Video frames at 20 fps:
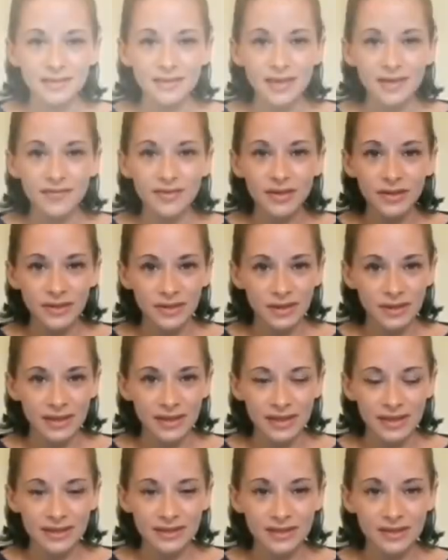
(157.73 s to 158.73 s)
have a look at
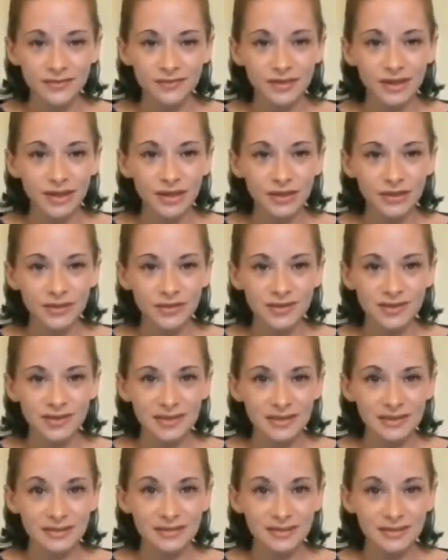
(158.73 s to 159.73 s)
the different
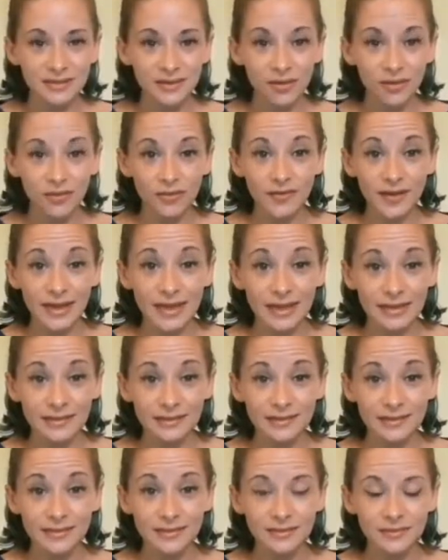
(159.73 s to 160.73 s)
uses of it.